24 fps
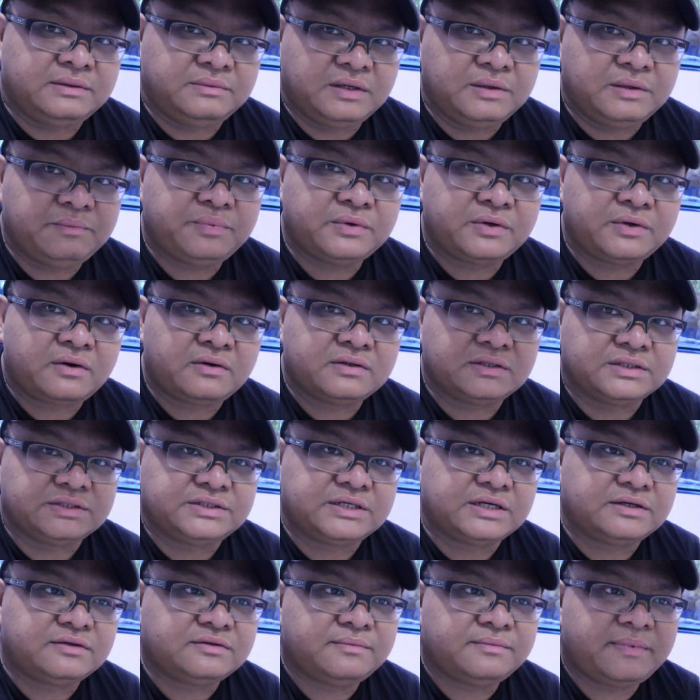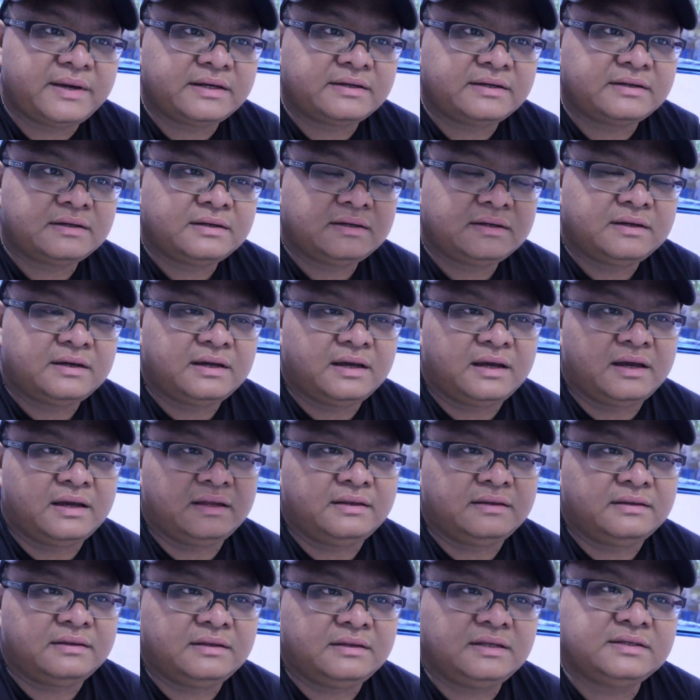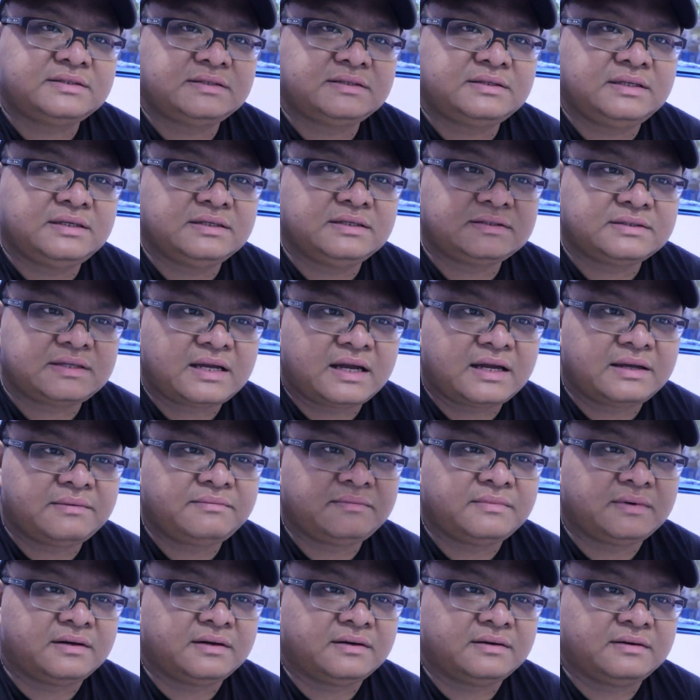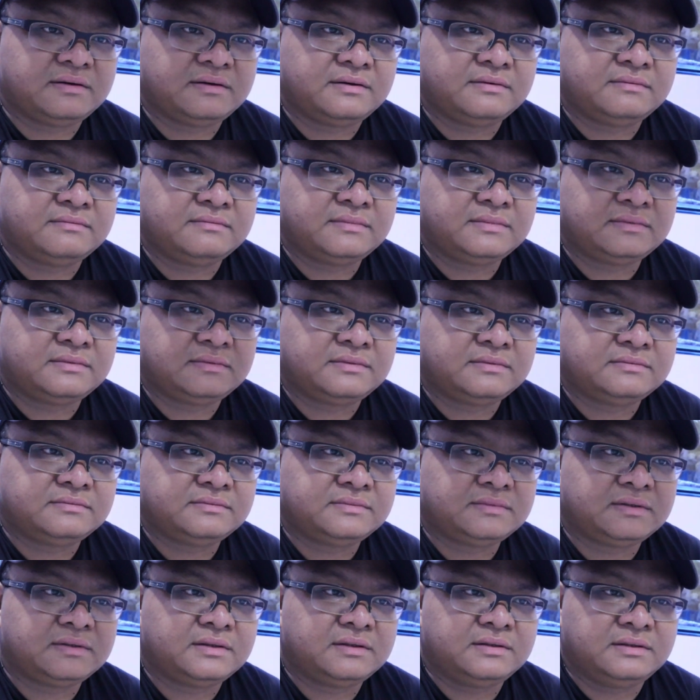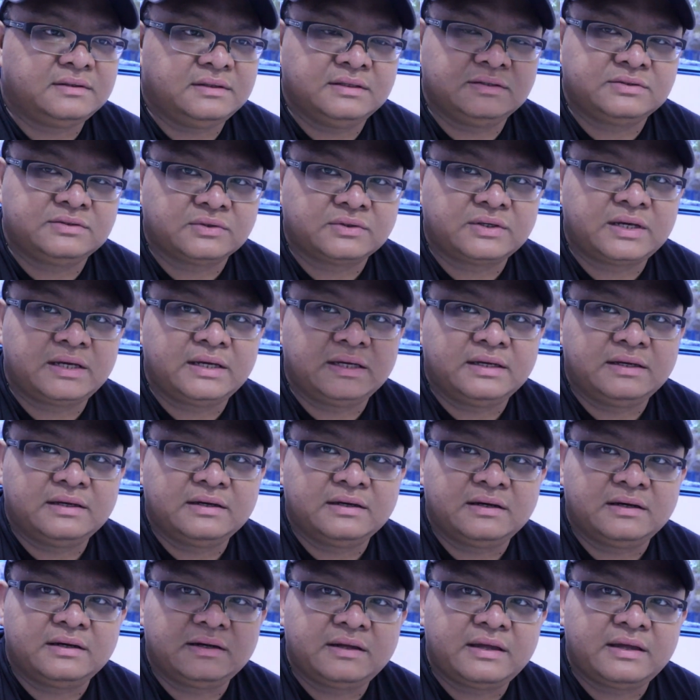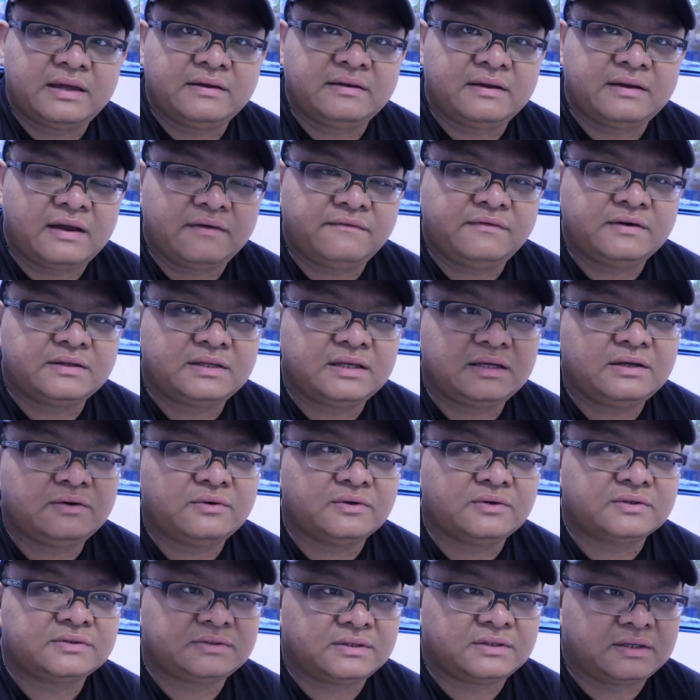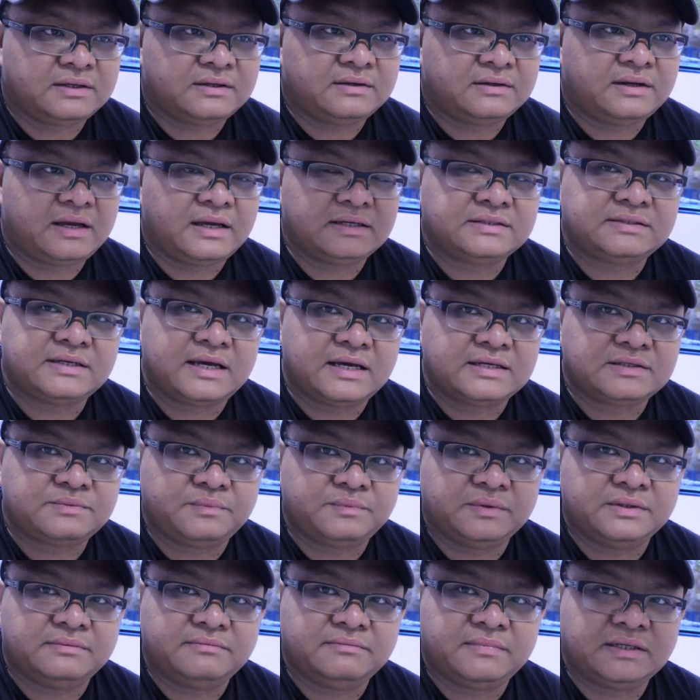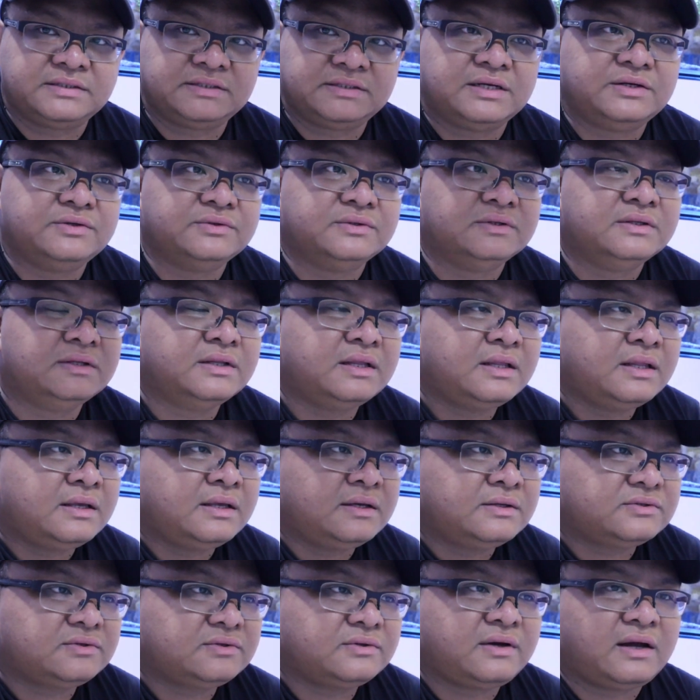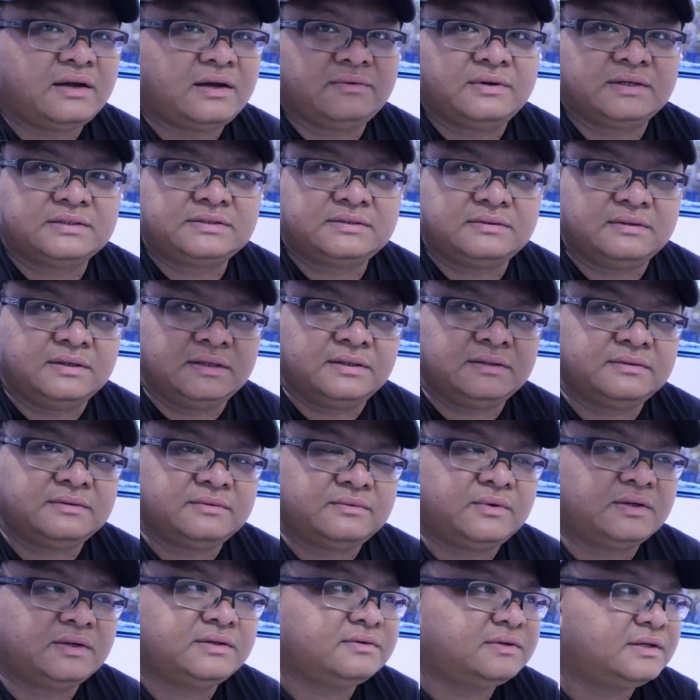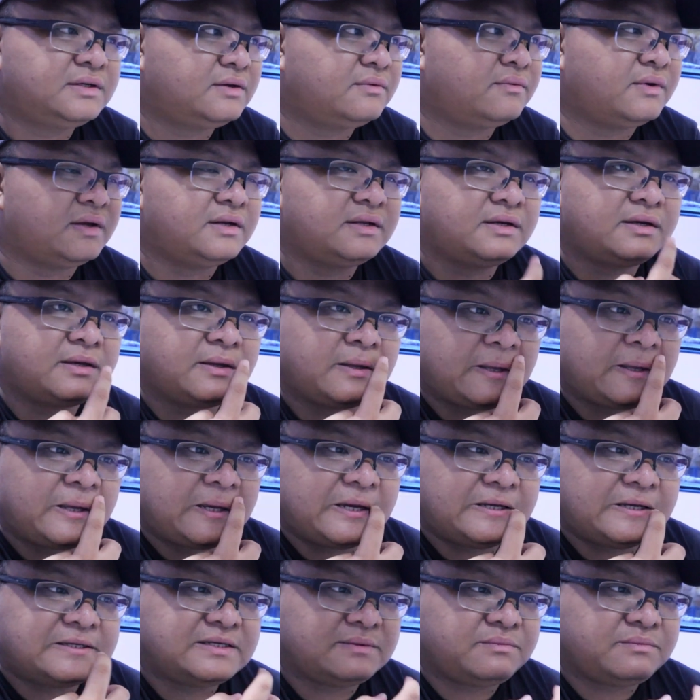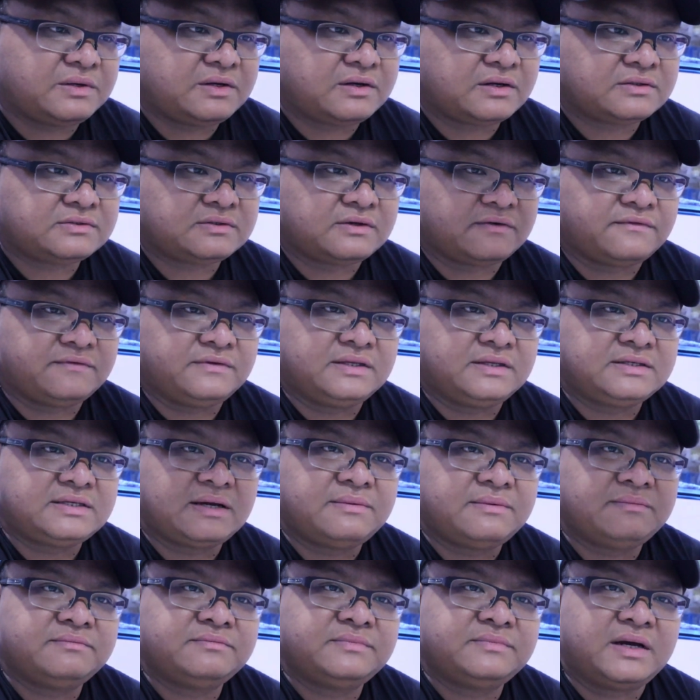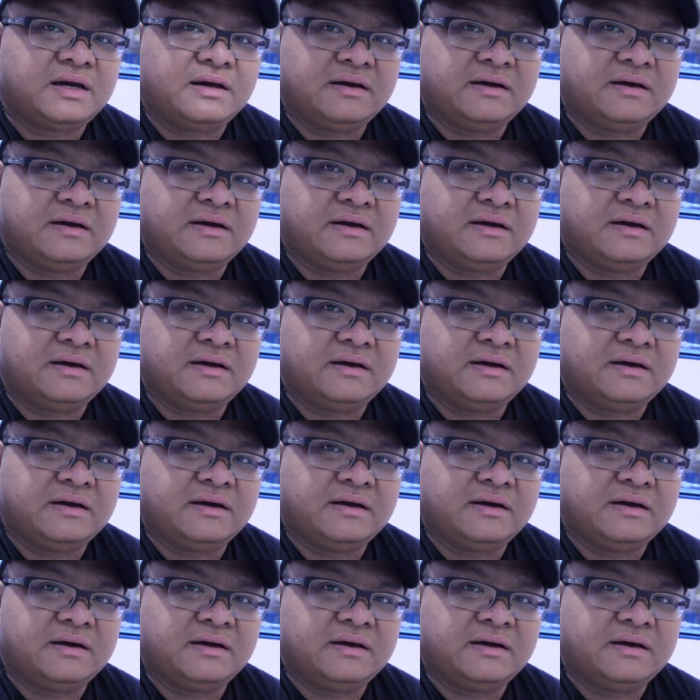input all the schedule back, and this time it's okay. Everything goes as per my schedule. So I was wondering whether is it because of some